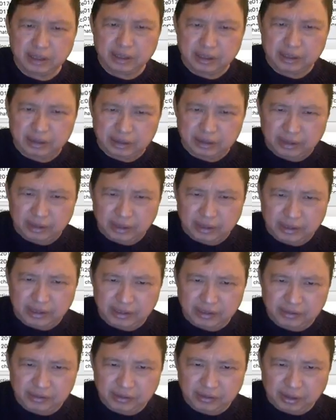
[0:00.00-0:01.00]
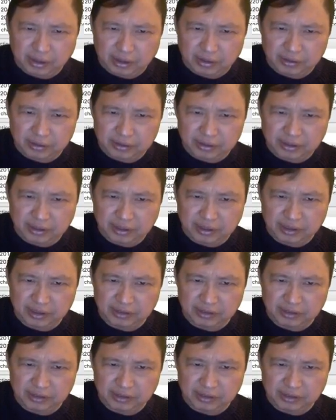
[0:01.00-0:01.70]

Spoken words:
These are the things